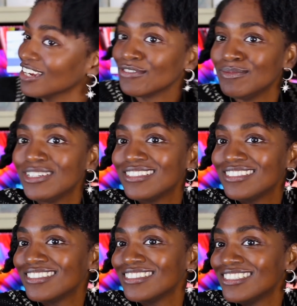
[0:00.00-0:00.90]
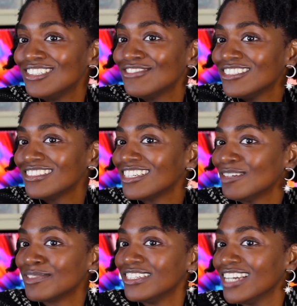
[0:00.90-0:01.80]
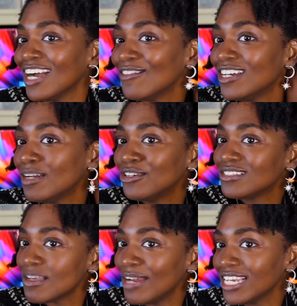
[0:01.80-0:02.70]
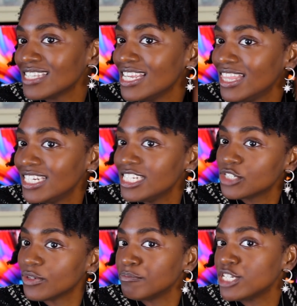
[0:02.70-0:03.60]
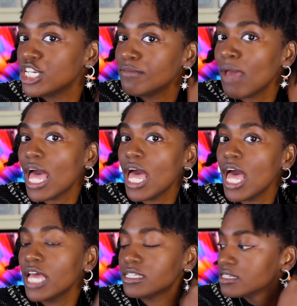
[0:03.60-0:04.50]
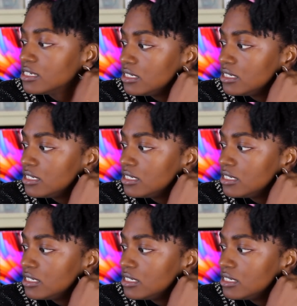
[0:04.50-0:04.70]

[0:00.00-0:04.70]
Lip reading: everybody should go for therapy. I'm gonna put some links in the description box.